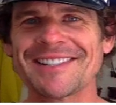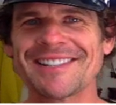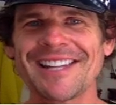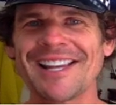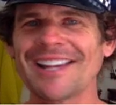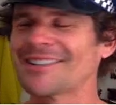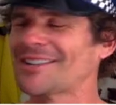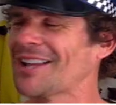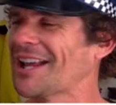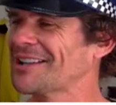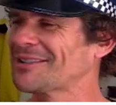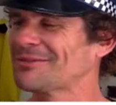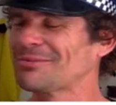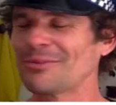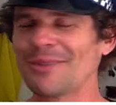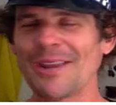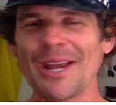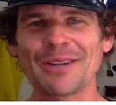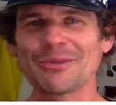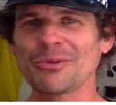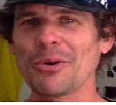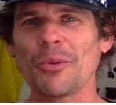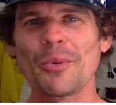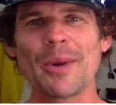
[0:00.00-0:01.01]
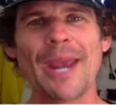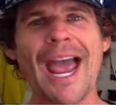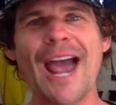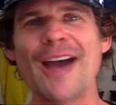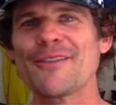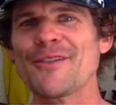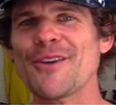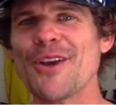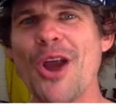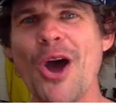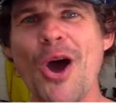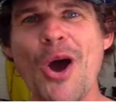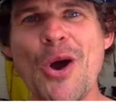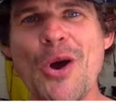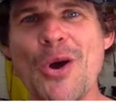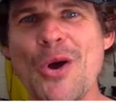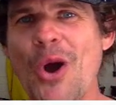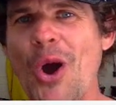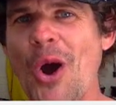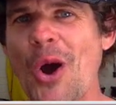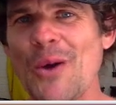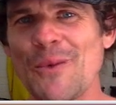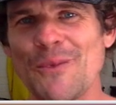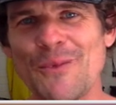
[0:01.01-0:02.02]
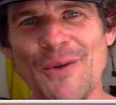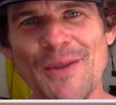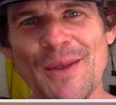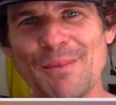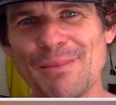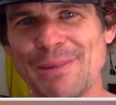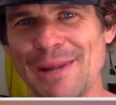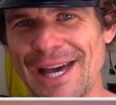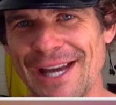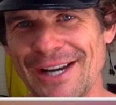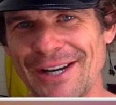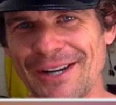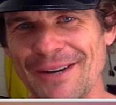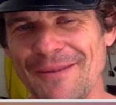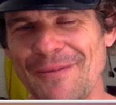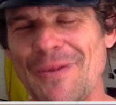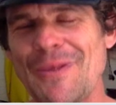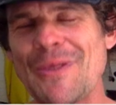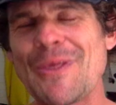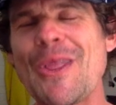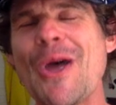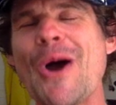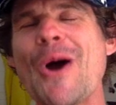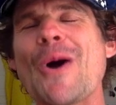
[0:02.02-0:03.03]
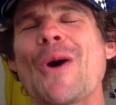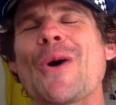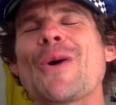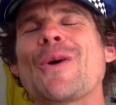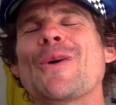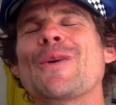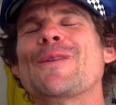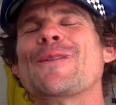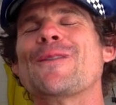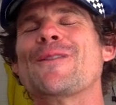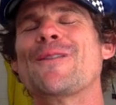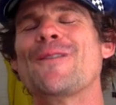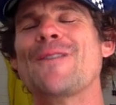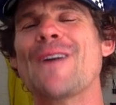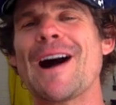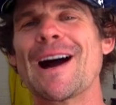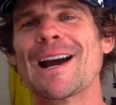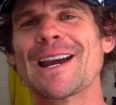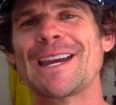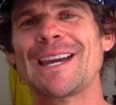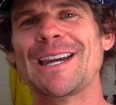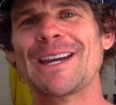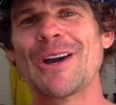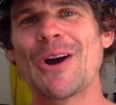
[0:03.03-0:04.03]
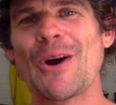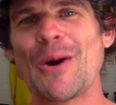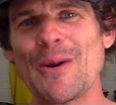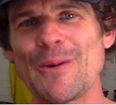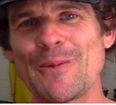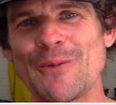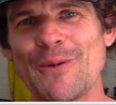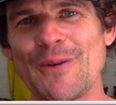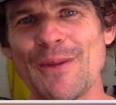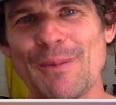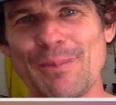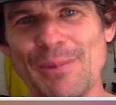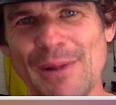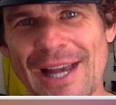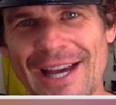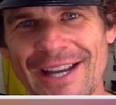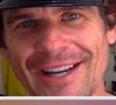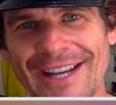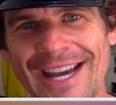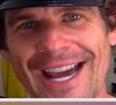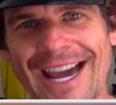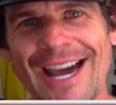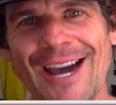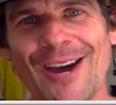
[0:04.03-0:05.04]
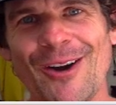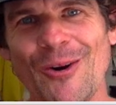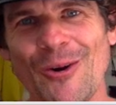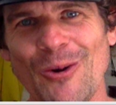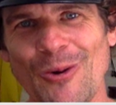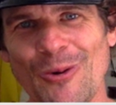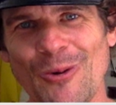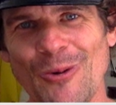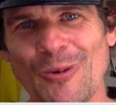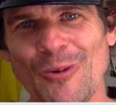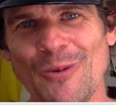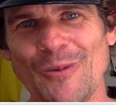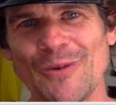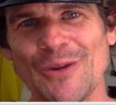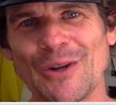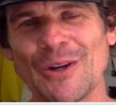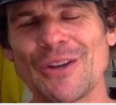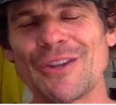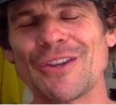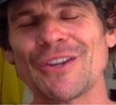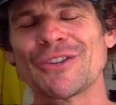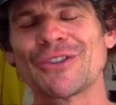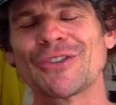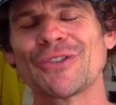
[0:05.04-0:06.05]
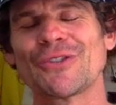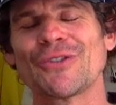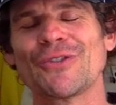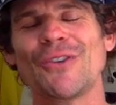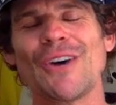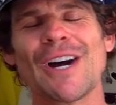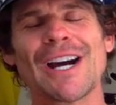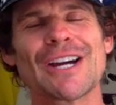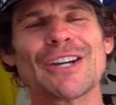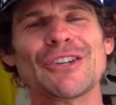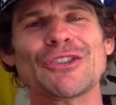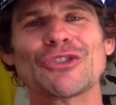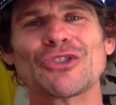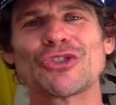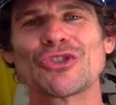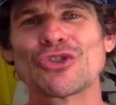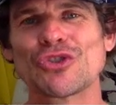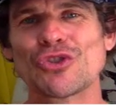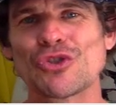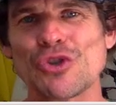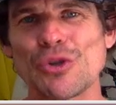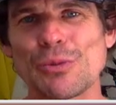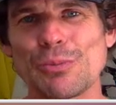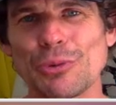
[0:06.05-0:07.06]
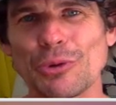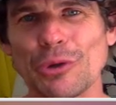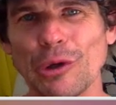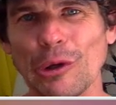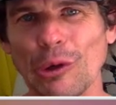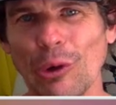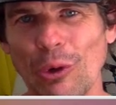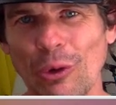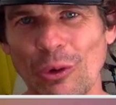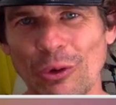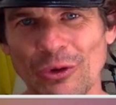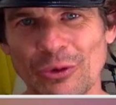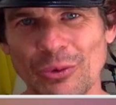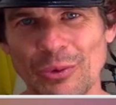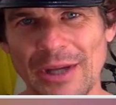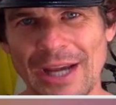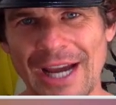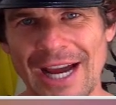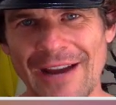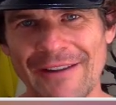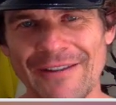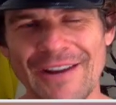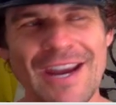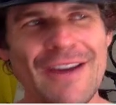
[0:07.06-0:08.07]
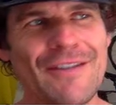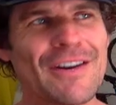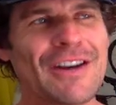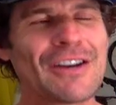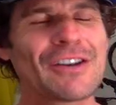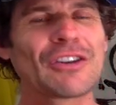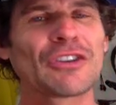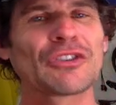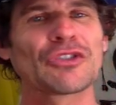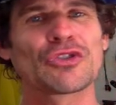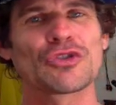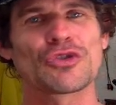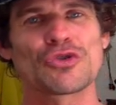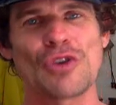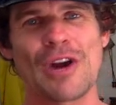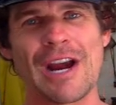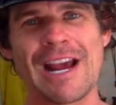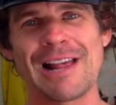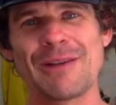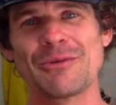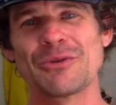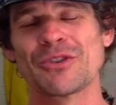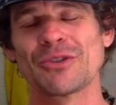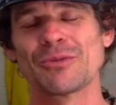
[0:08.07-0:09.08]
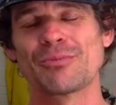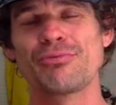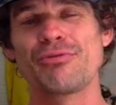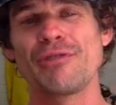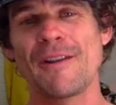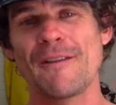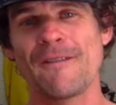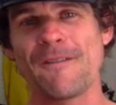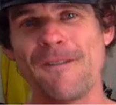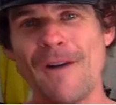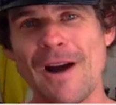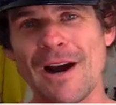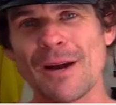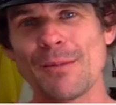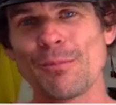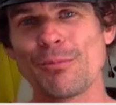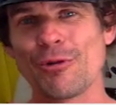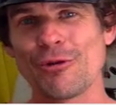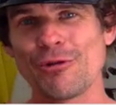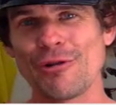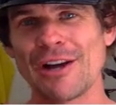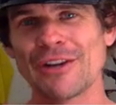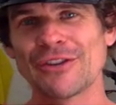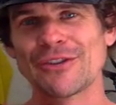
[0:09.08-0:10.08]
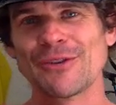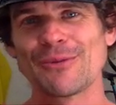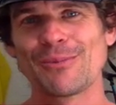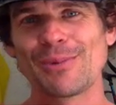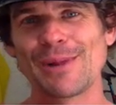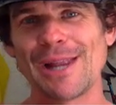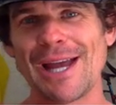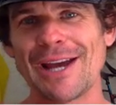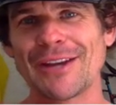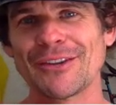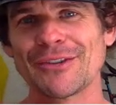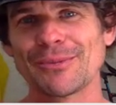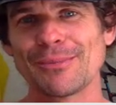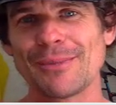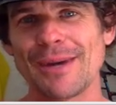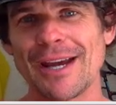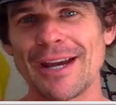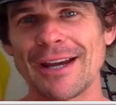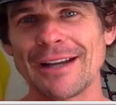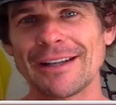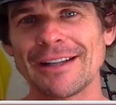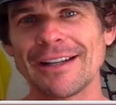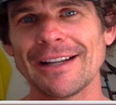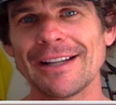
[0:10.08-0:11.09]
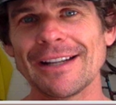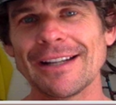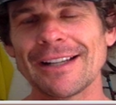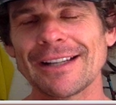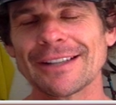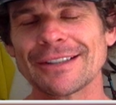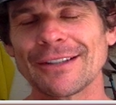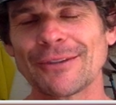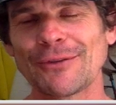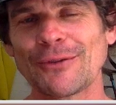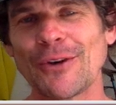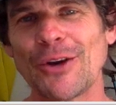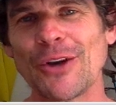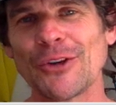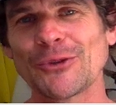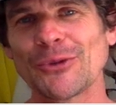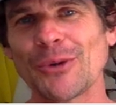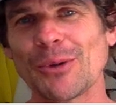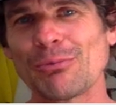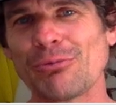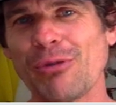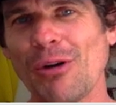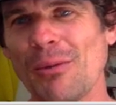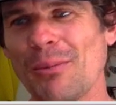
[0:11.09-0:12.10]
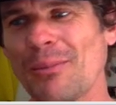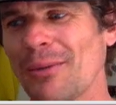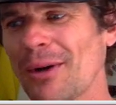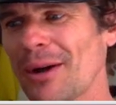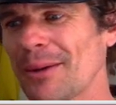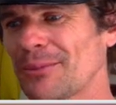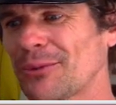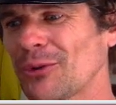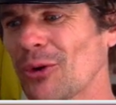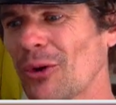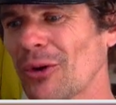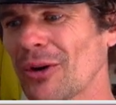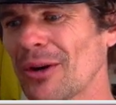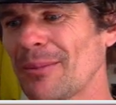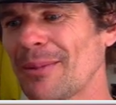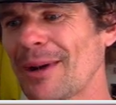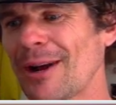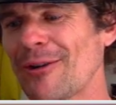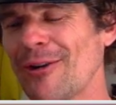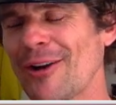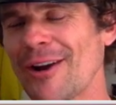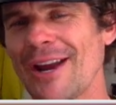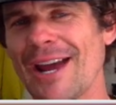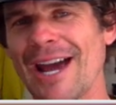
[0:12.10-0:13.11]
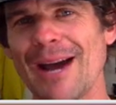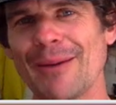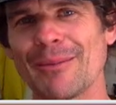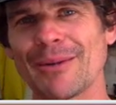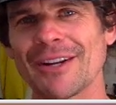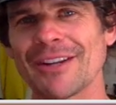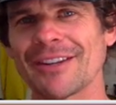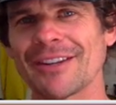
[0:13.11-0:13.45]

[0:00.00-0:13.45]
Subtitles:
why we have no hope for the planet. No fucking hope for the planet at all. Look at this fucking stupid laws we have, even in Australia, which is a pretty fucking progressive place, man. It's the first world problem I'm talking about right now, but